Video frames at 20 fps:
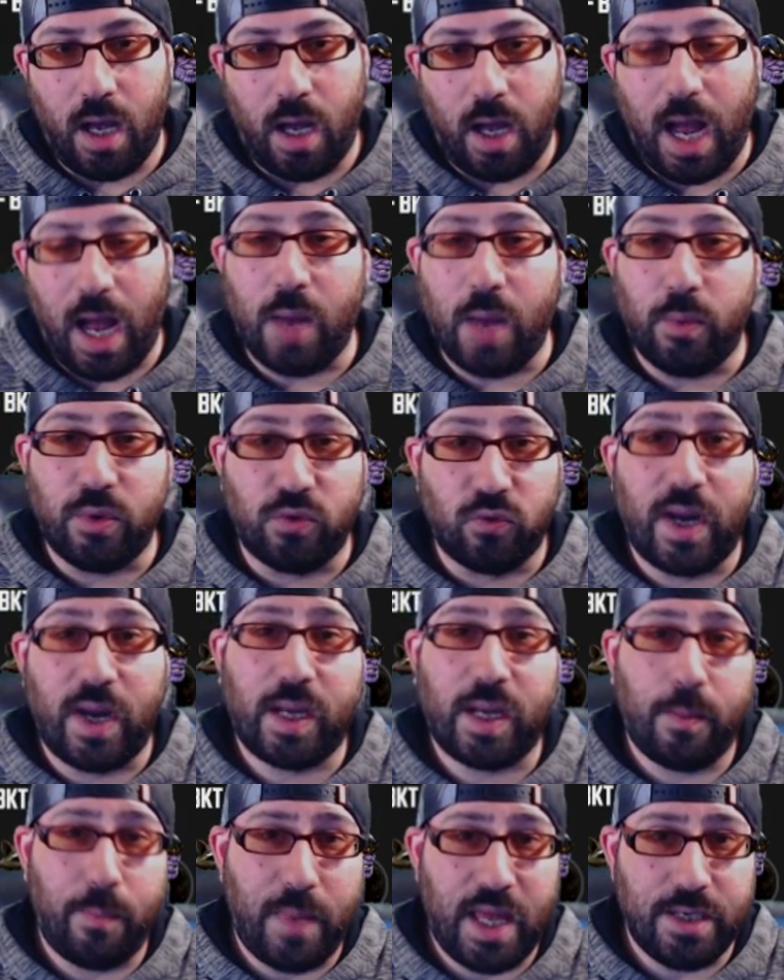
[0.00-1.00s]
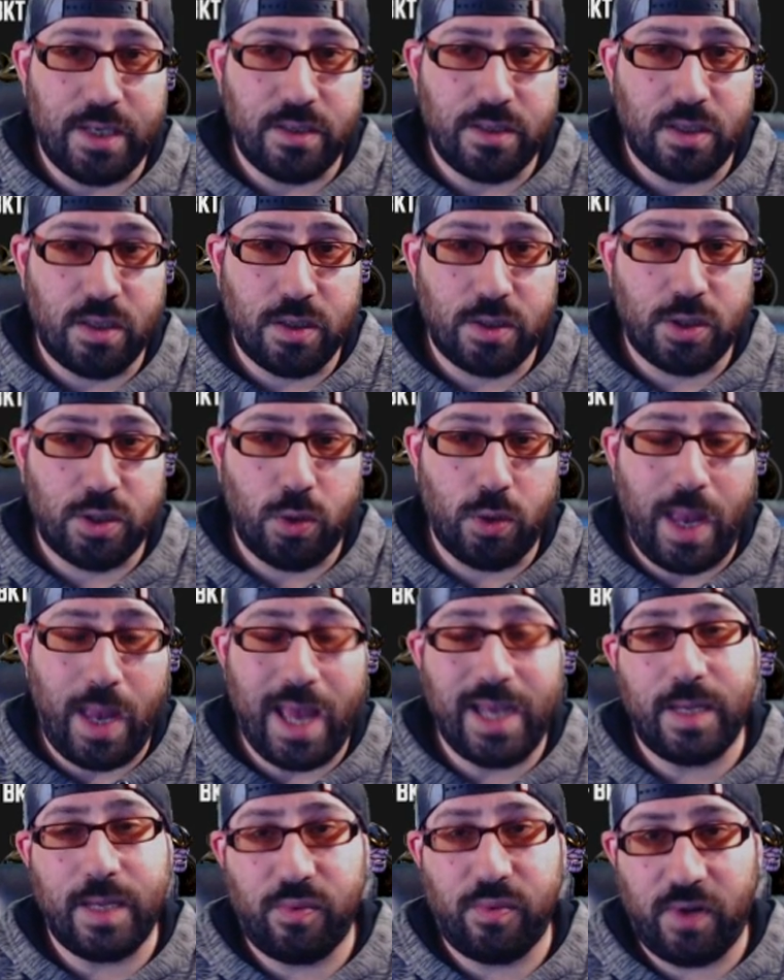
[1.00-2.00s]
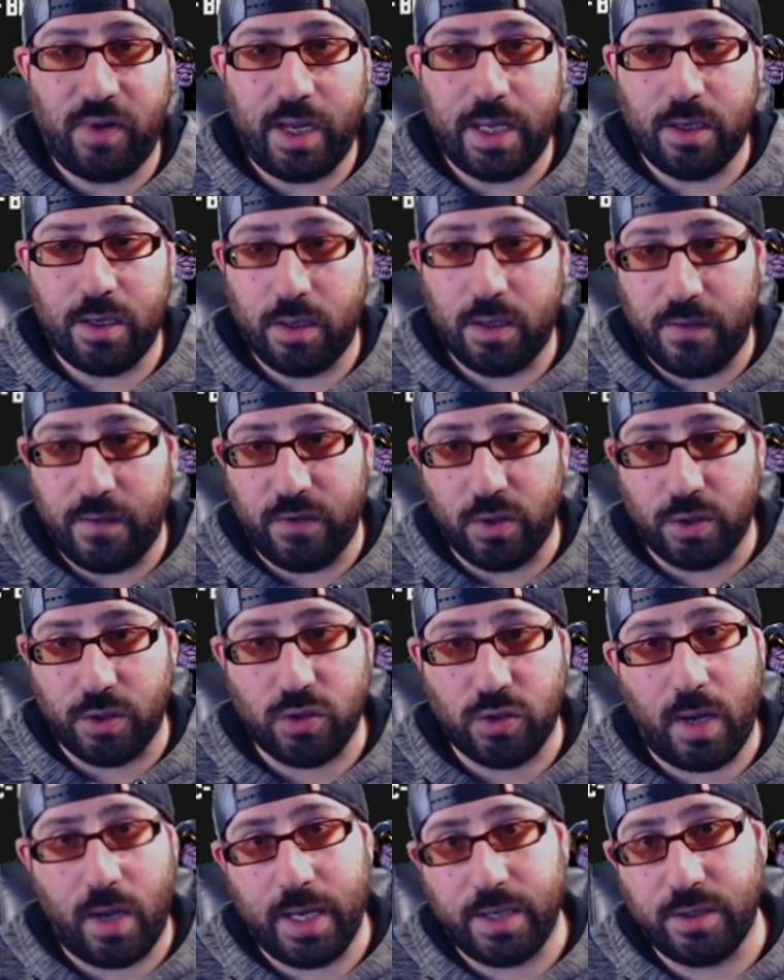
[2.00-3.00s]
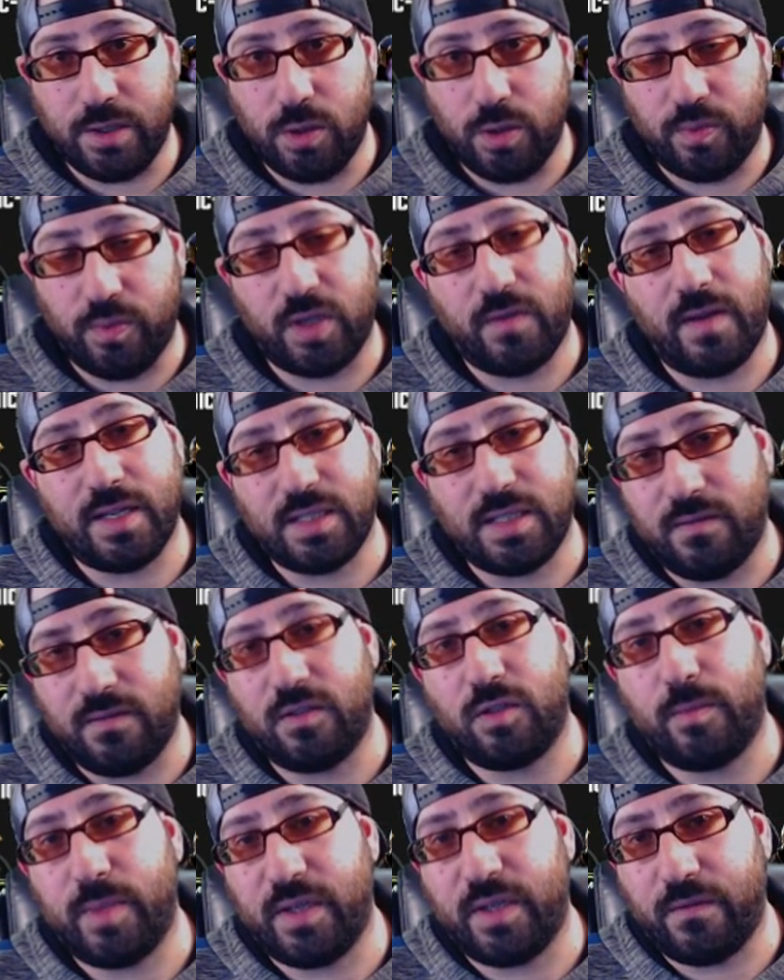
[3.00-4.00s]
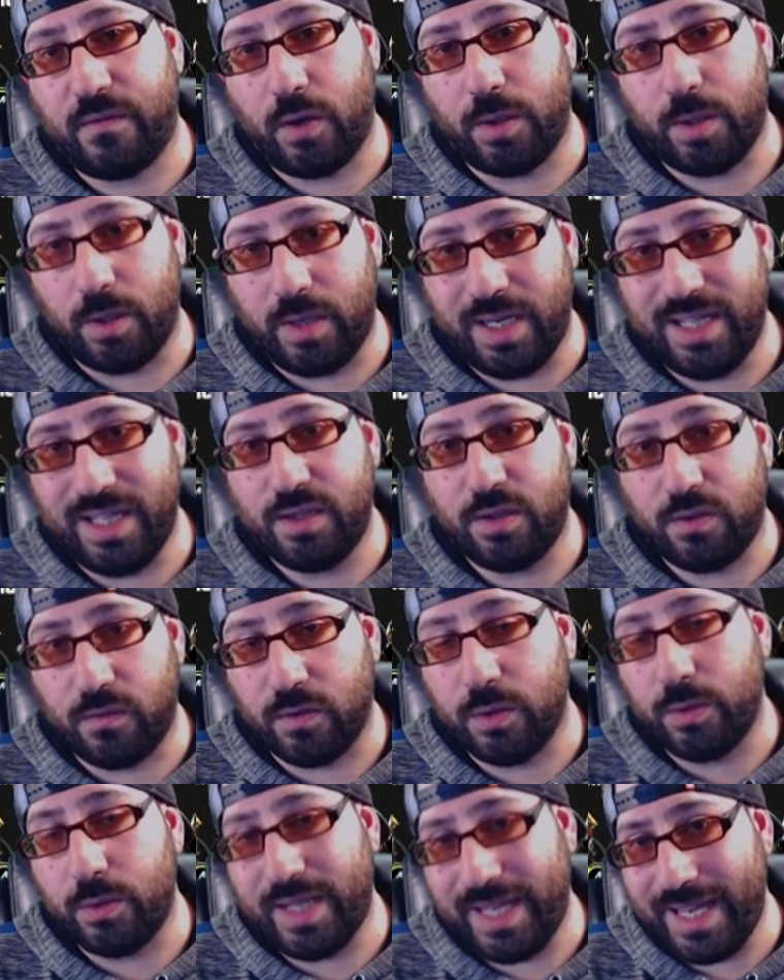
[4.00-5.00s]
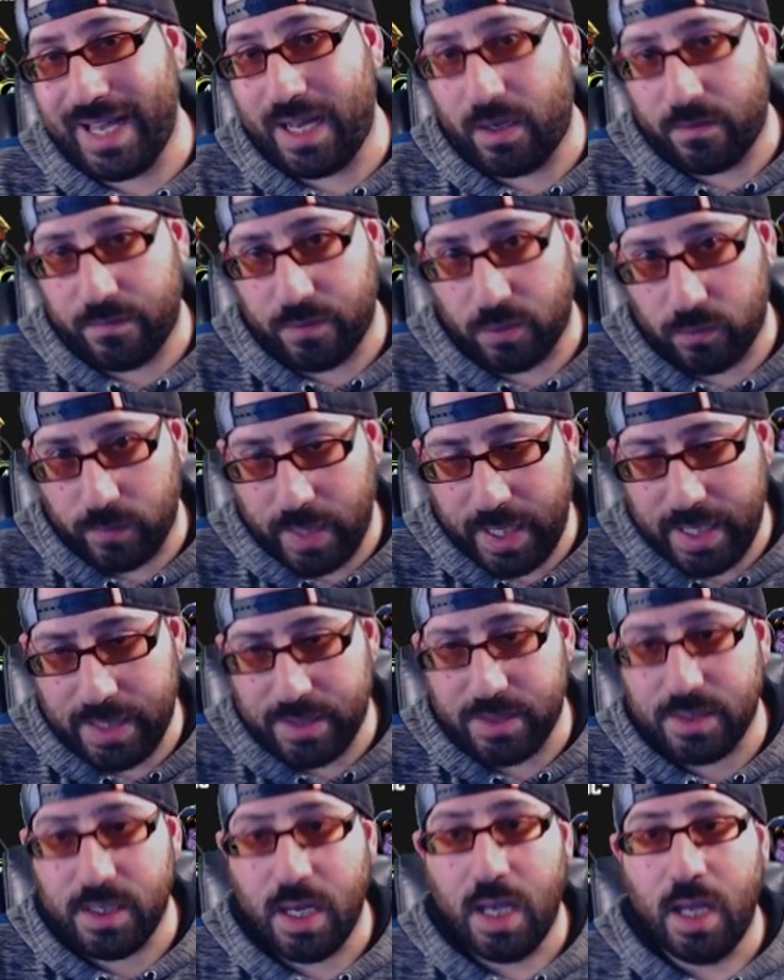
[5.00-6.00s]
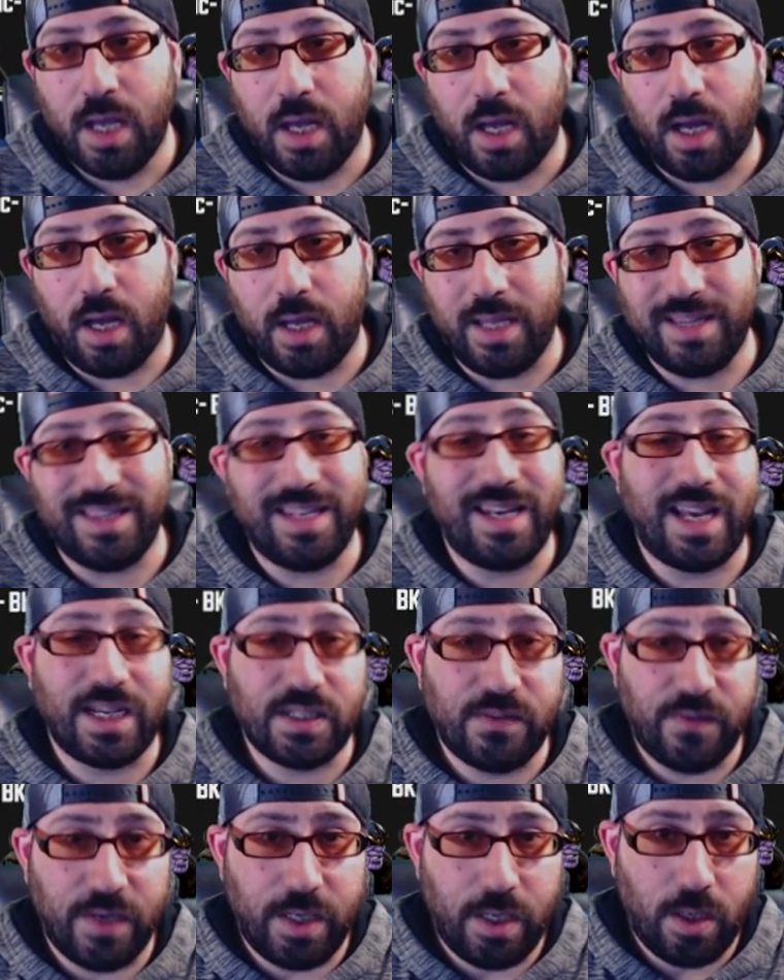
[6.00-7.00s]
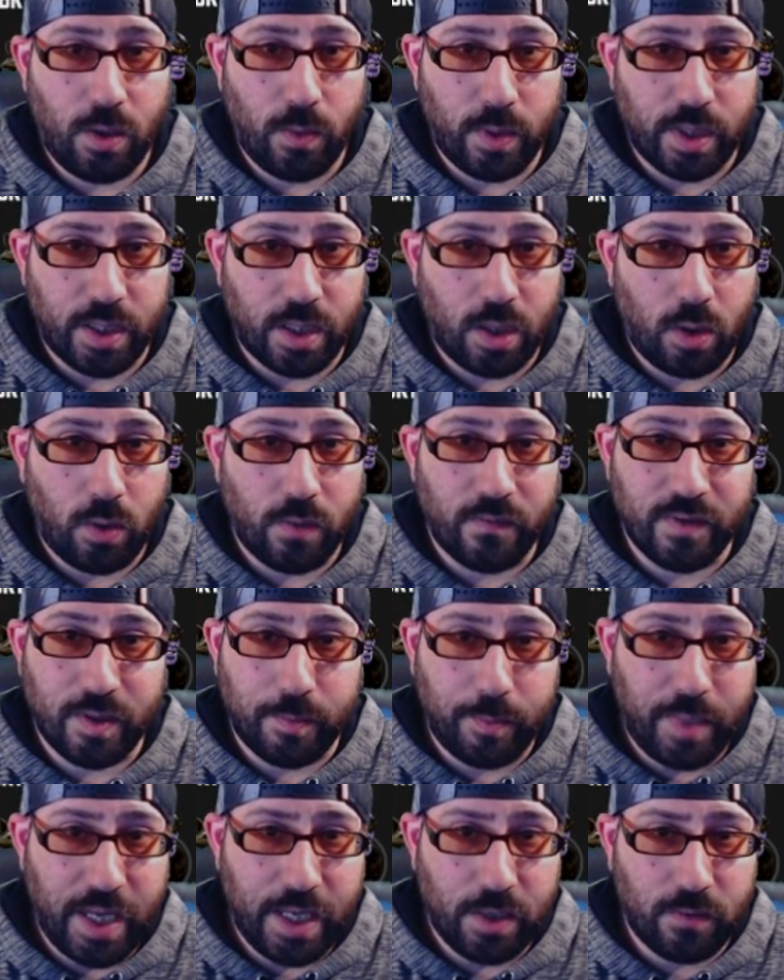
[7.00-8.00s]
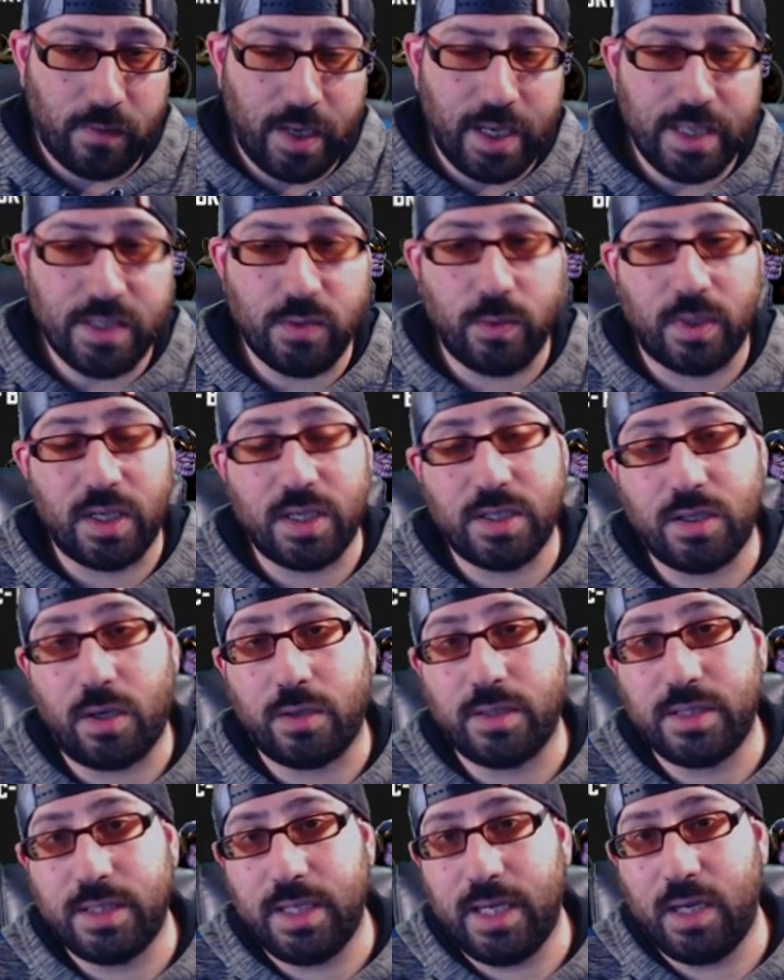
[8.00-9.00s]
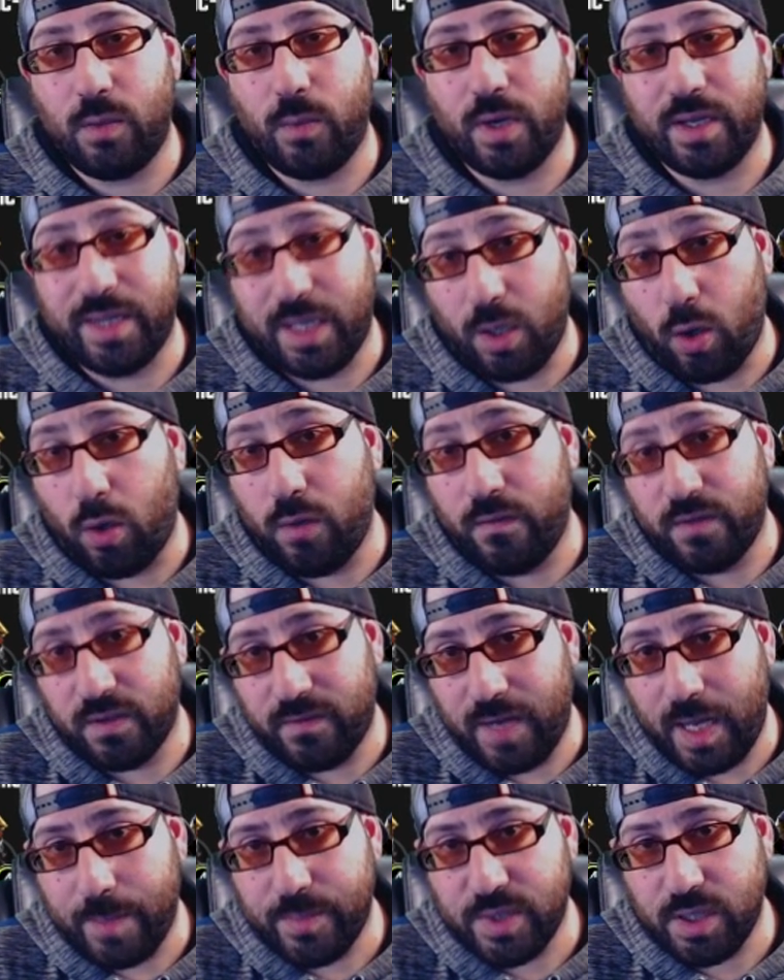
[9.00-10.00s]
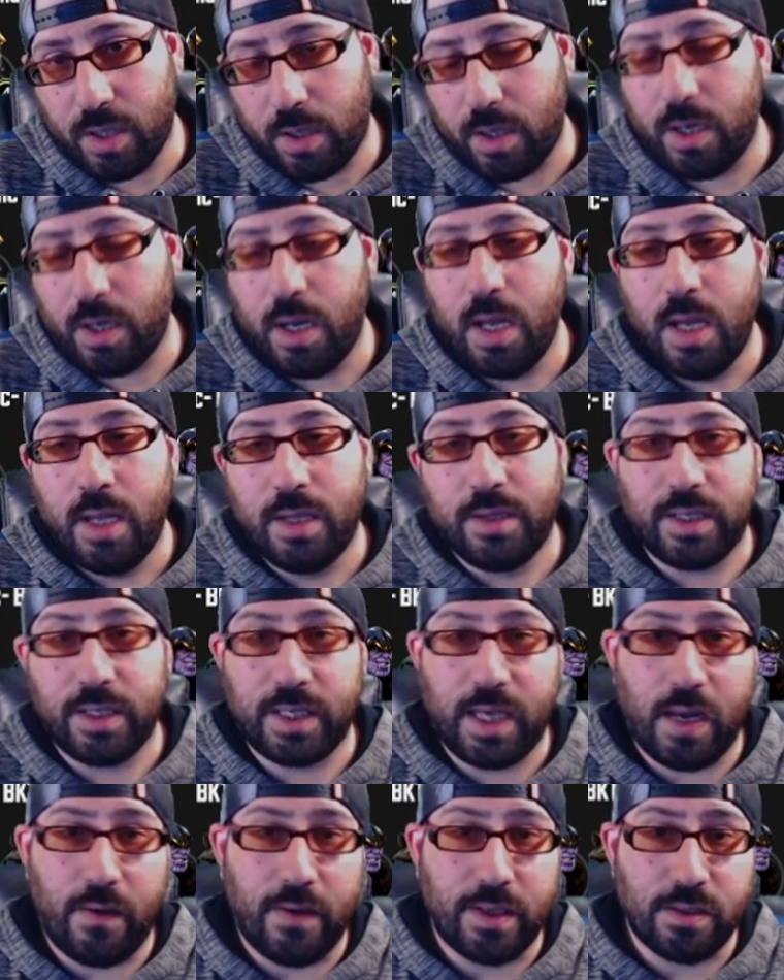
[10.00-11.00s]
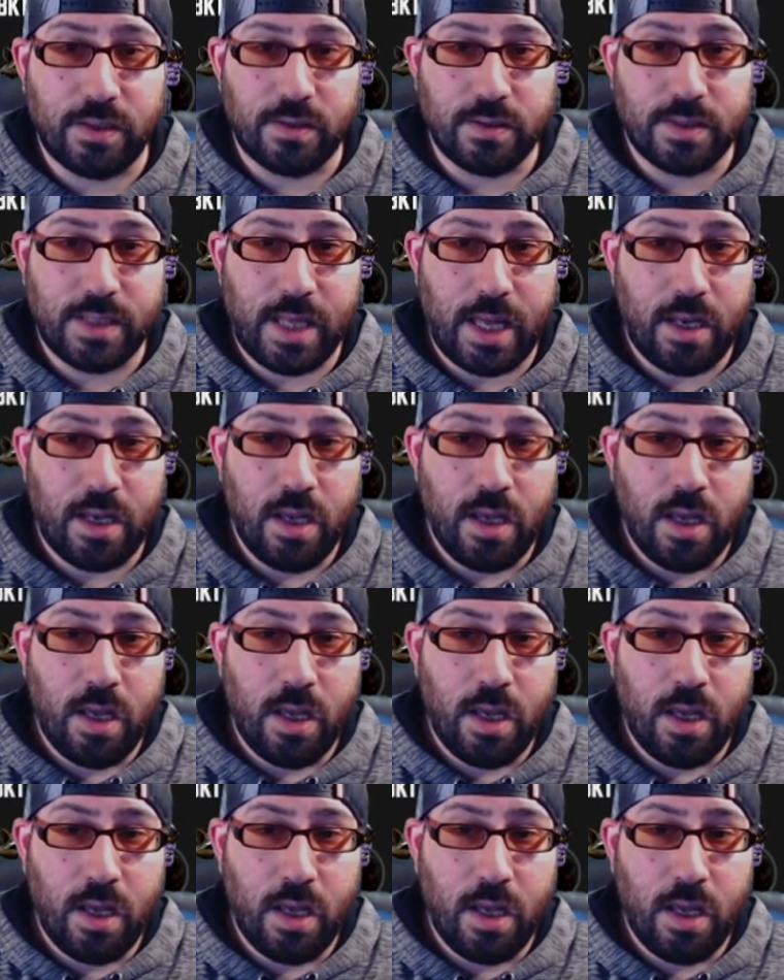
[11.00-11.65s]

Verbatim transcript: I would recommend to any player if you're trying to progress a little bit further in through the alpha raids. In the next video, we're going to go over the beta raids. We're going to start seeing where the overlaps are, the characters that